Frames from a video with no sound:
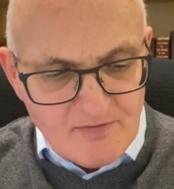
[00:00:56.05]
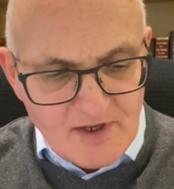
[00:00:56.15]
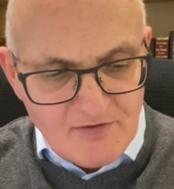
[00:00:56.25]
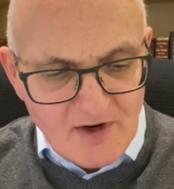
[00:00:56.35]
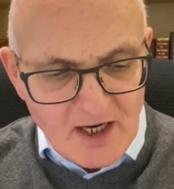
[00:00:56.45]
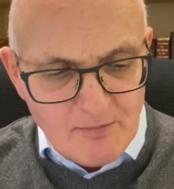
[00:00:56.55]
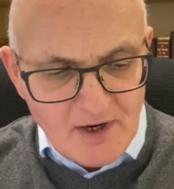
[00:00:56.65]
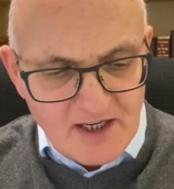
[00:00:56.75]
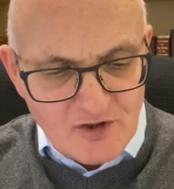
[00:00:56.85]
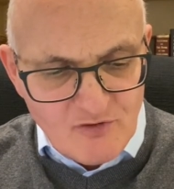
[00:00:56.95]
If I
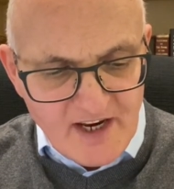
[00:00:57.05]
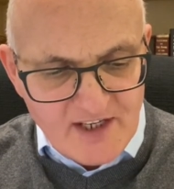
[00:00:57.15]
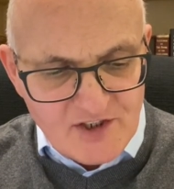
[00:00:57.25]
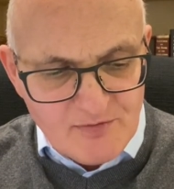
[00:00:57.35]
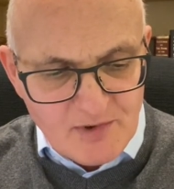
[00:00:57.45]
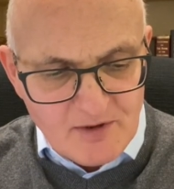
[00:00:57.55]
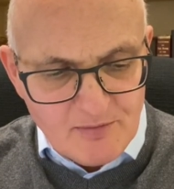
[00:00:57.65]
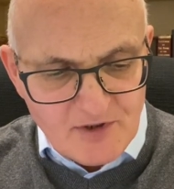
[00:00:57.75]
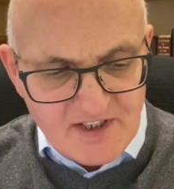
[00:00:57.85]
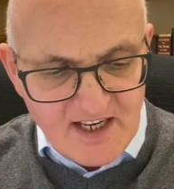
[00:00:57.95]
by grace be a
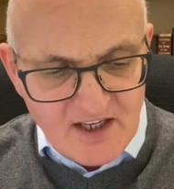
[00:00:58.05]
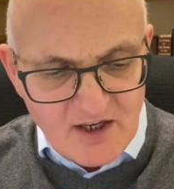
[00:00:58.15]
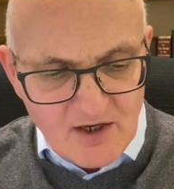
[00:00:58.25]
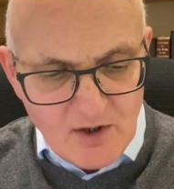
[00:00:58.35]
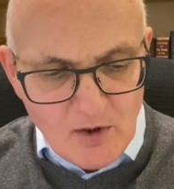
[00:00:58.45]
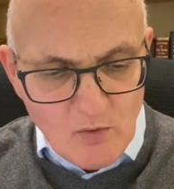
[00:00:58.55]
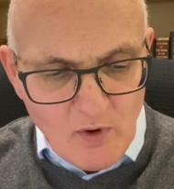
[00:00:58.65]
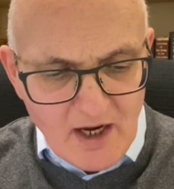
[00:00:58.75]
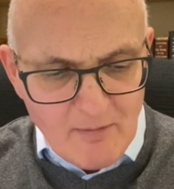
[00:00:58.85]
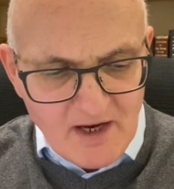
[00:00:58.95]
partaker,
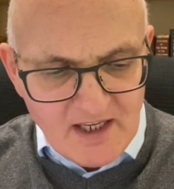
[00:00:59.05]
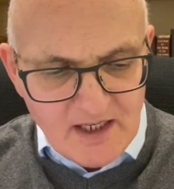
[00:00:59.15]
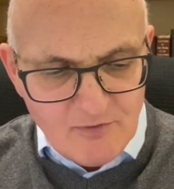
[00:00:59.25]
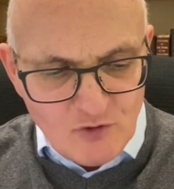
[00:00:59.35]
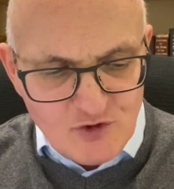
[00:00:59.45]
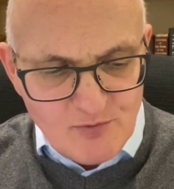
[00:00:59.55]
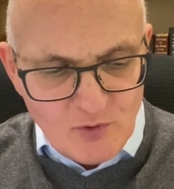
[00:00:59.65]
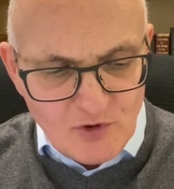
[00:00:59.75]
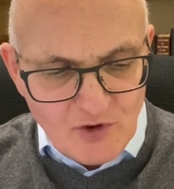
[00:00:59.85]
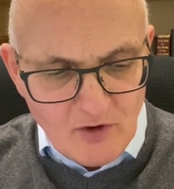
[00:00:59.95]
why am I evil
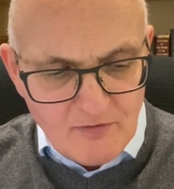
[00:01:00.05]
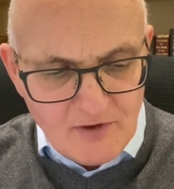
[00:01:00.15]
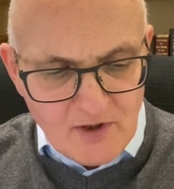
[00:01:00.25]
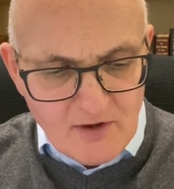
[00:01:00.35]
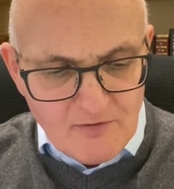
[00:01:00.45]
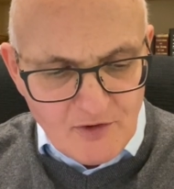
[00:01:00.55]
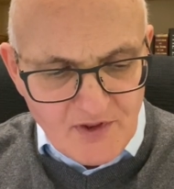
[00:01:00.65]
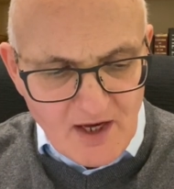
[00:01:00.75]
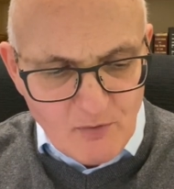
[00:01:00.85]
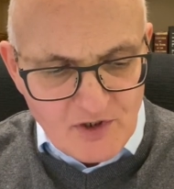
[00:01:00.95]
spoken of for
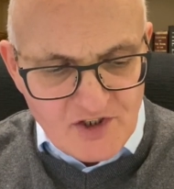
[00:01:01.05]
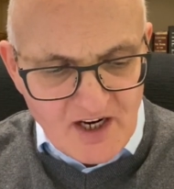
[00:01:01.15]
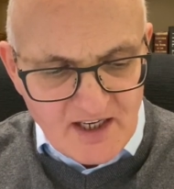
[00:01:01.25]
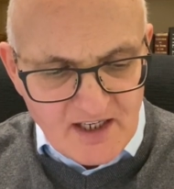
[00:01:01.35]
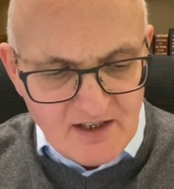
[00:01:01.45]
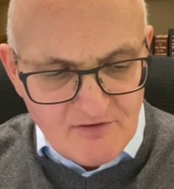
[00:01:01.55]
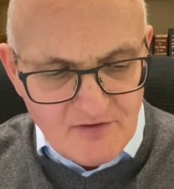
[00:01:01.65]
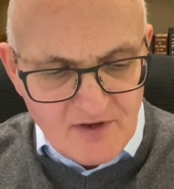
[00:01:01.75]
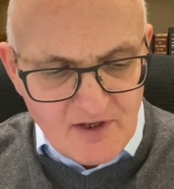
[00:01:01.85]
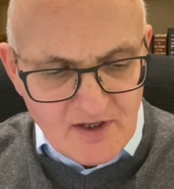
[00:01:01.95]
that which I
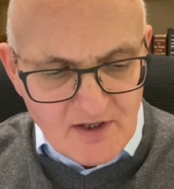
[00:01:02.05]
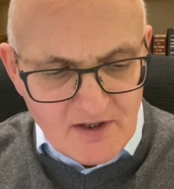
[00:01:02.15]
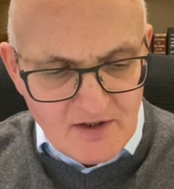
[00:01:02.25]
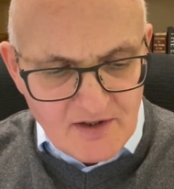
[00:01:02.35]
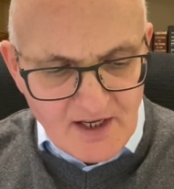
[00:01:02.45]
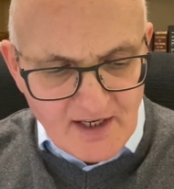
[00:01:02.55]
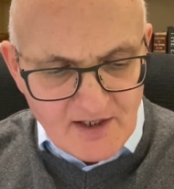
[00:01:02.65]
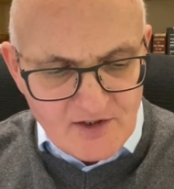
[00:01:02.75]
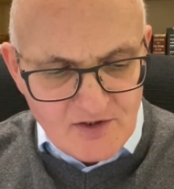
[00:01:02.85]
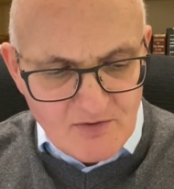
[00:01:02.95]
give
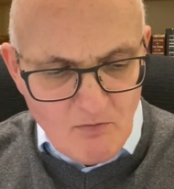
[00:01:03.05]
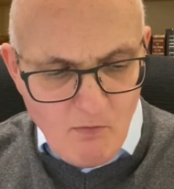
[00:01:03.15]
thanks?